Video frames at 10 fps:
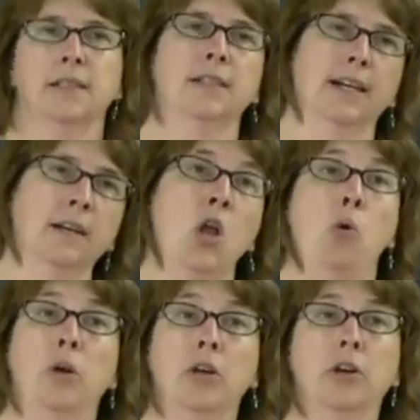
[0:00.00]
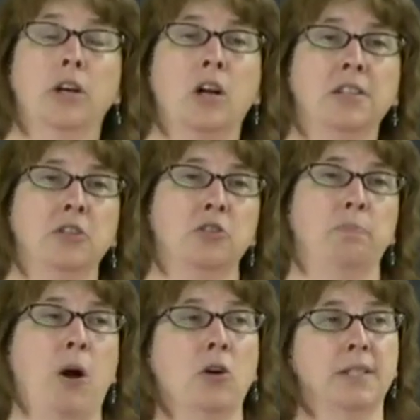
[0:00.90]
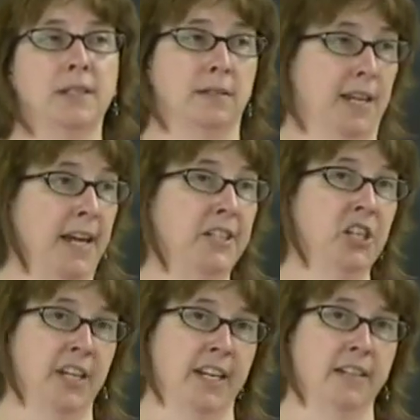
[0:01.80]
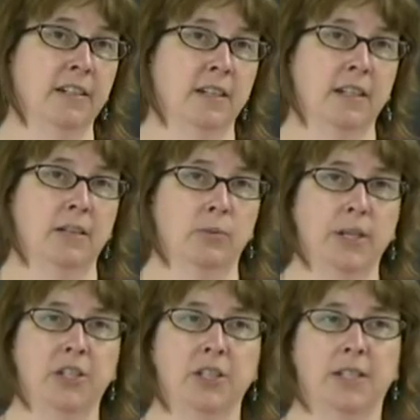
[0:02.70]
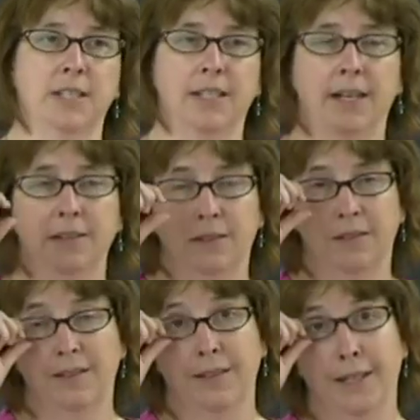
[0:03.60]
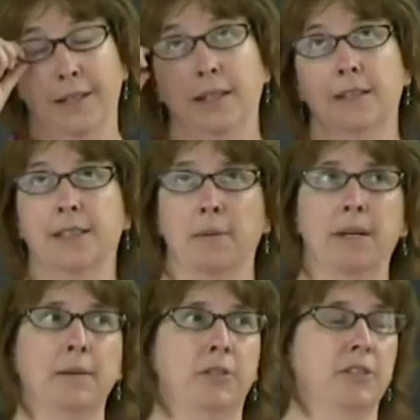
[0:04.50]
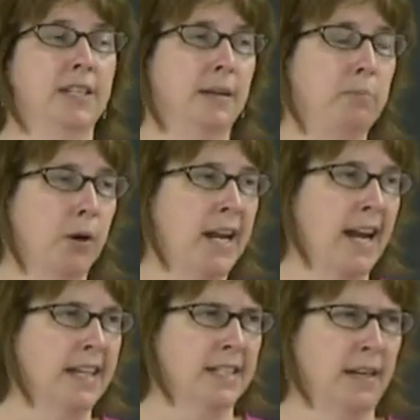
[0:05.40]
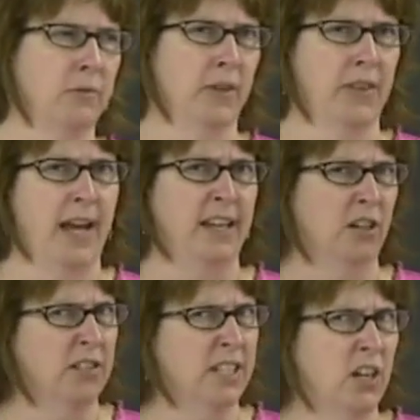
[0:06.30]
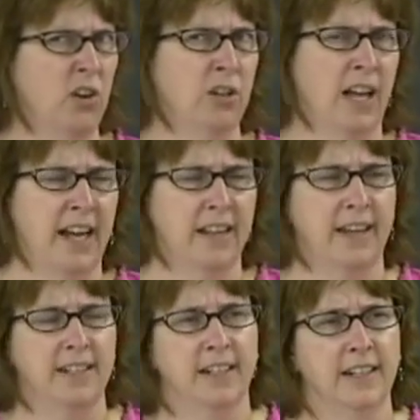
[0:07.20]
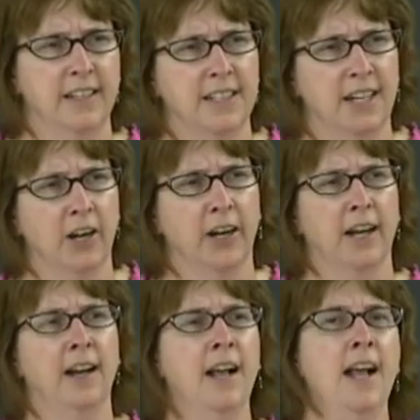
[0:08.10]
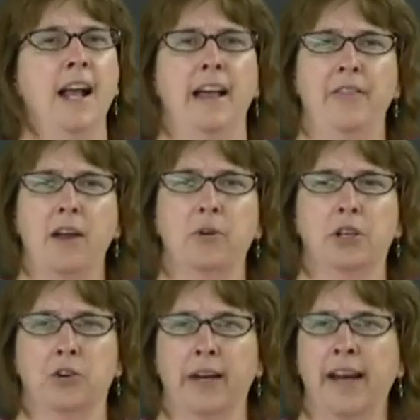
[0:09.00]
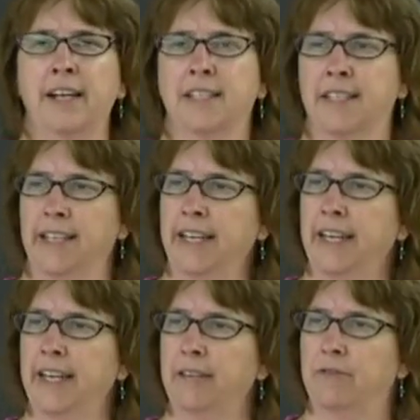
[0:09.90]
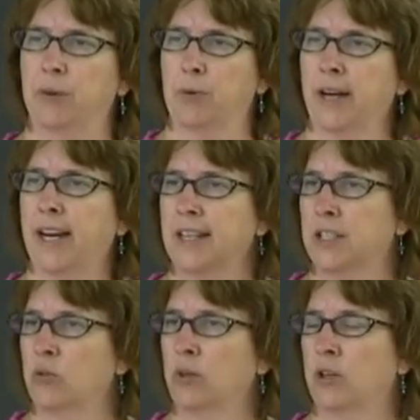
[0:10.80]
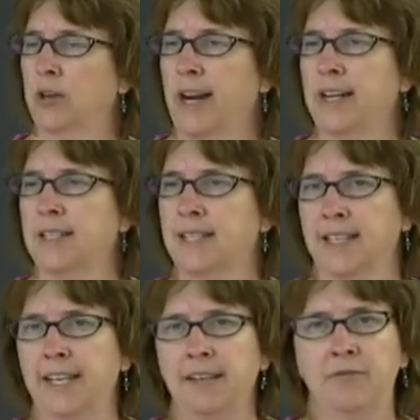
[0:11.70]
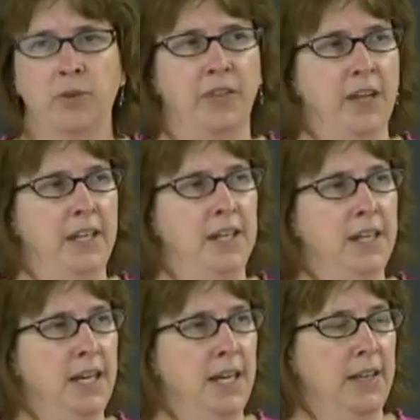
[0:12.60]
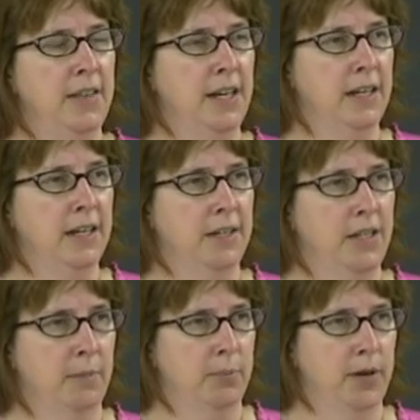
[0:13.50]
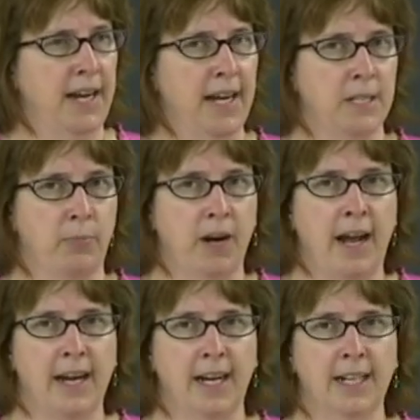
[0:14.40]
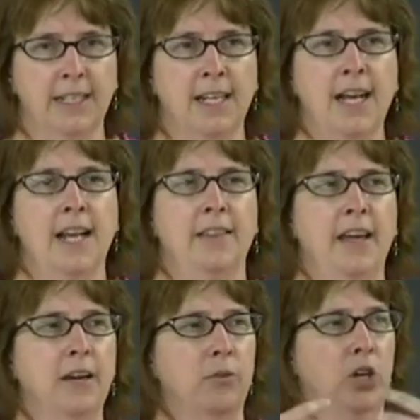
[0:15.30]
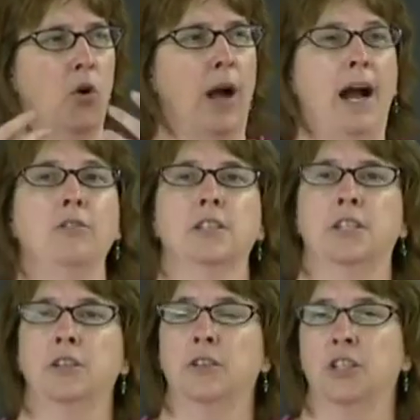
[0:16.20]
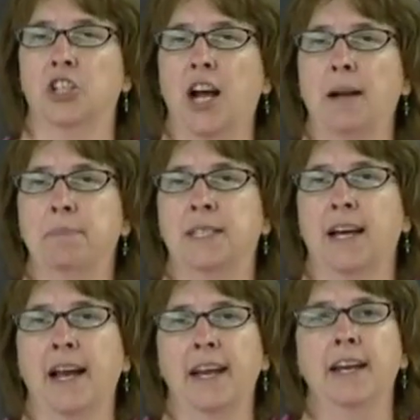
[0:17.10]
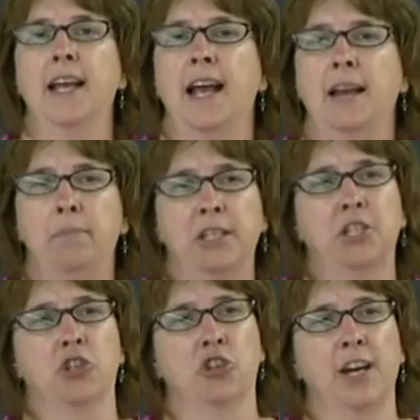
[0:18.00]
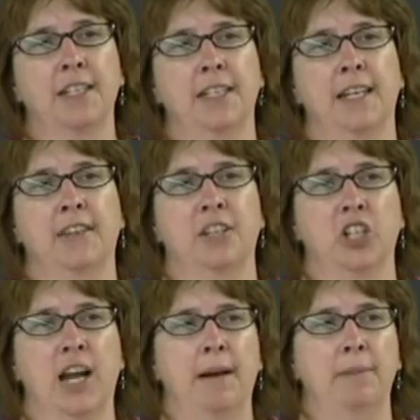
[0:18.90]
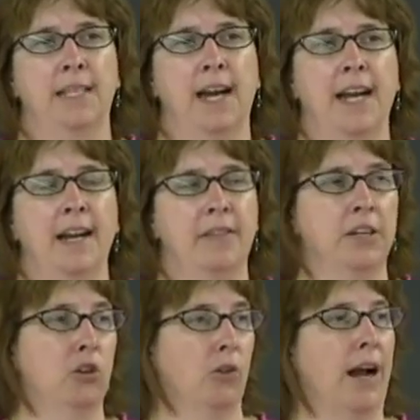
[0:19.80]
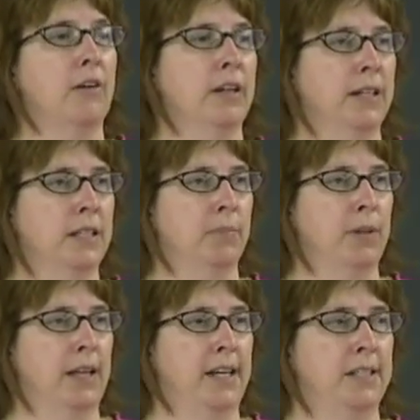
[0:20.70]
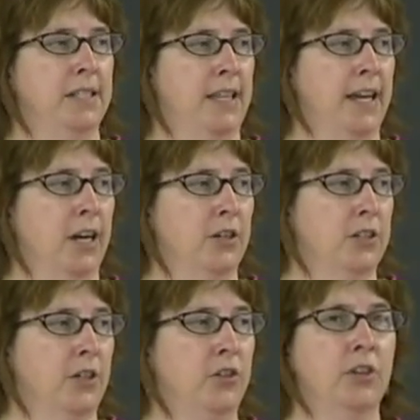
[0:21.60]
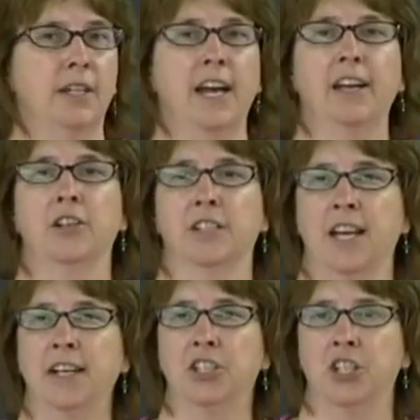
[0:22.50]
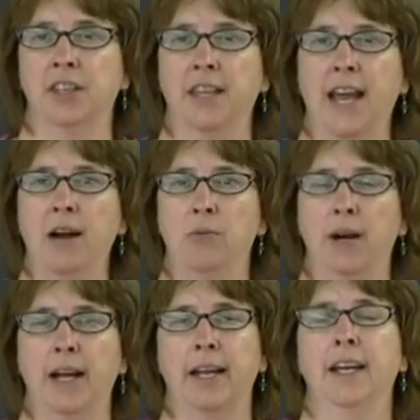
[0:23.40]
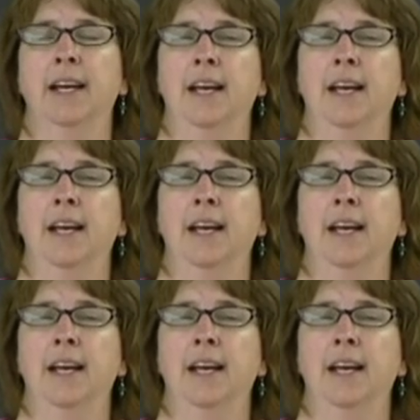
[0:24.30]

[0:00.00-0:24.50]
Yeah. Well, you can also do post-tensioning, which is sometimes you see precast done with that. You don't see a whole lot of that done in this area. And they would create a sleeve, the precaster would create a sleeve within the precast product. Then it would go out to the job site and be stressed at the job site and then grouted into place there. So you could get your tension that way